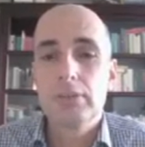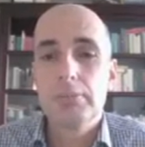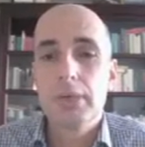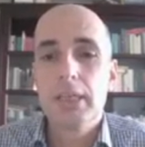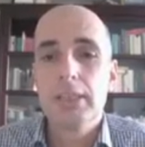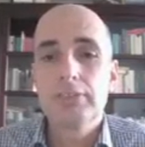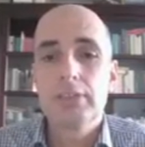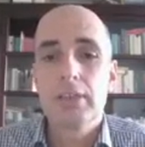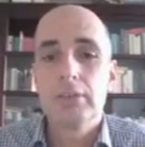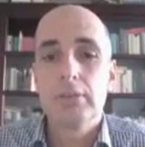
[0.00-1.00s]
combine this
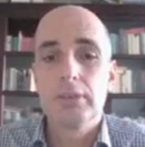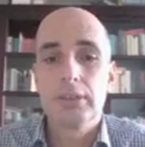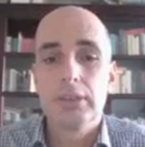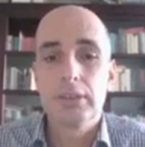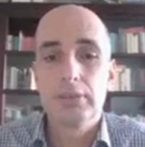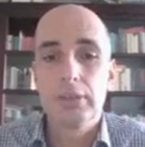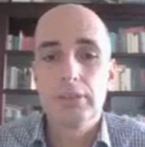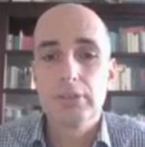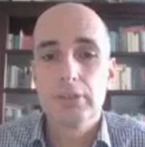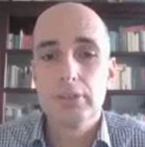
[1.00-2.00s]
now, the
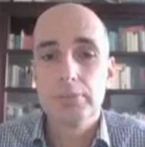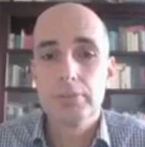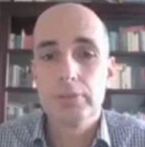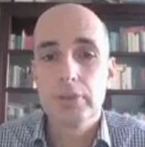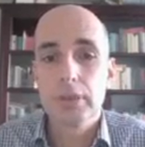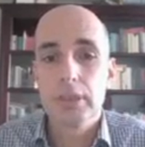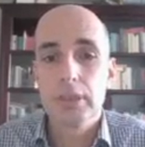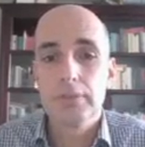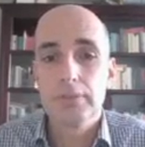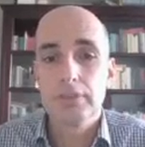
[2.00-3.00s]
original loops
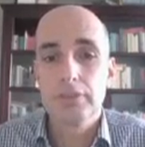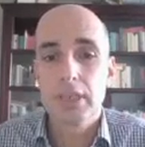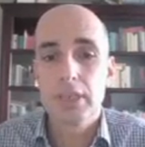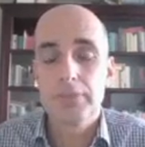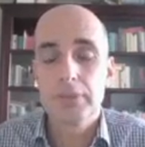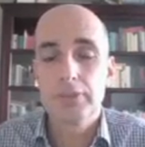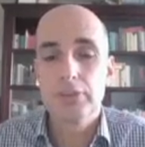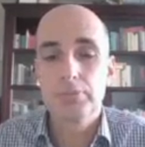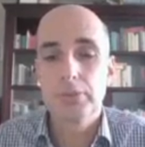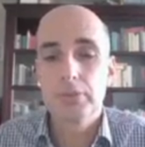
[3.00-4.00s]
of the staffing
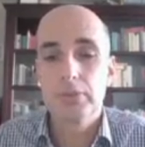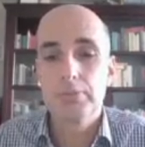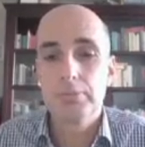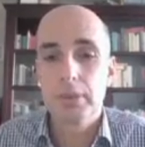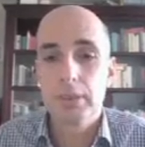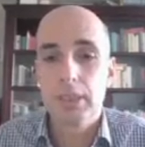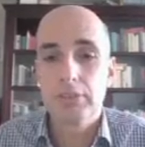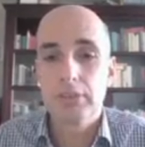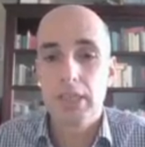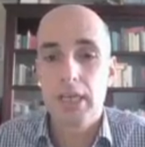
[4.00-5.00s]
adjustment loop, where you
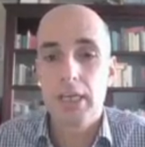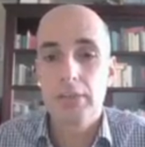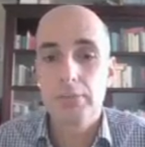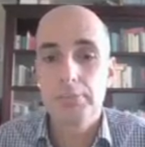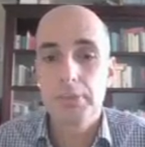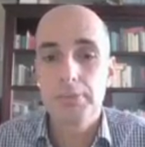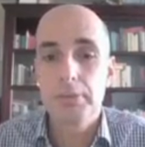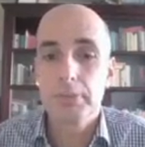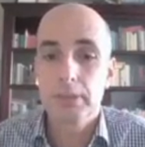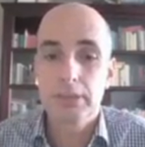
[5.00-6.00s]
actually hire more
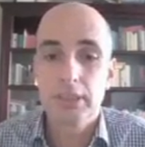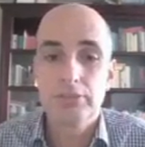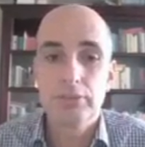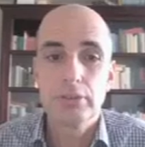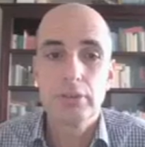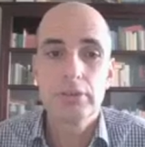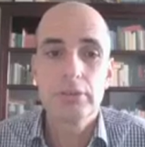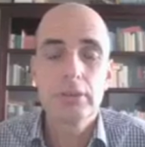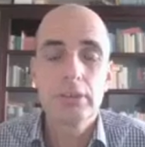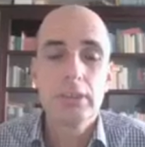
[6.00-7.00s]
people, but it takes too
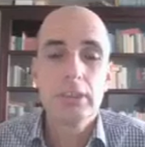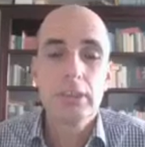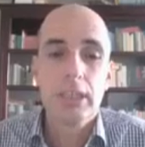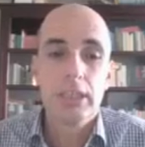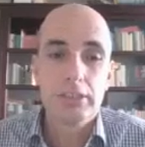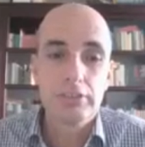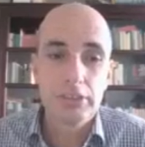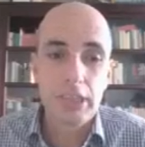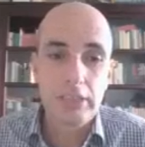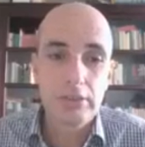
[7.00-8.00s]
long, and the
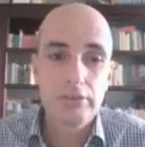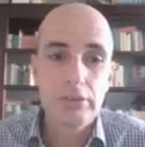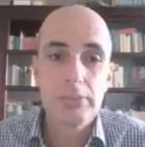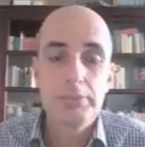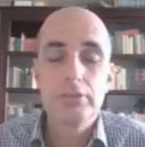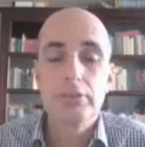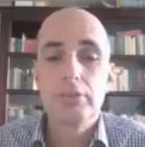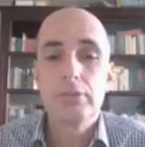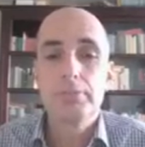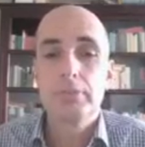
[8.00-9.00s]
schedule slippage
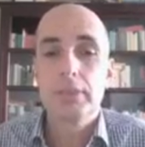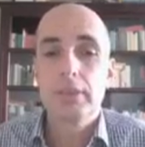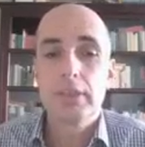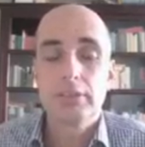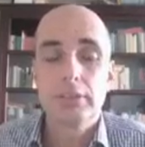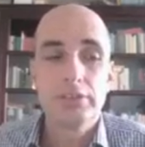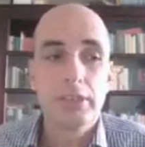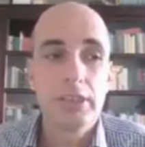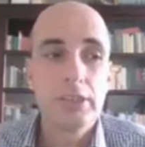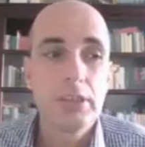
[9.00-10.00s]
loop, where you actually
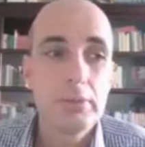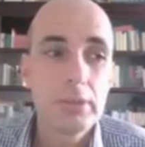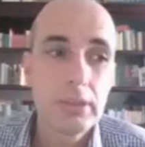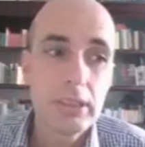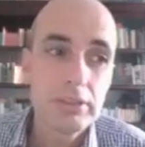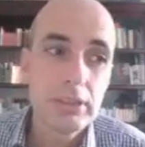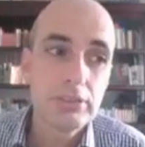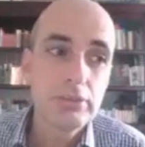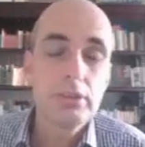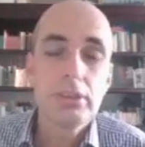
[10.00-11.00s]
say, you know what,
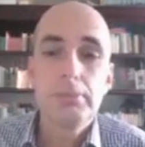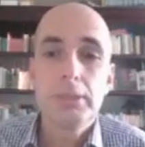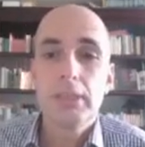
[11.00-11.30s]
let's do it a bit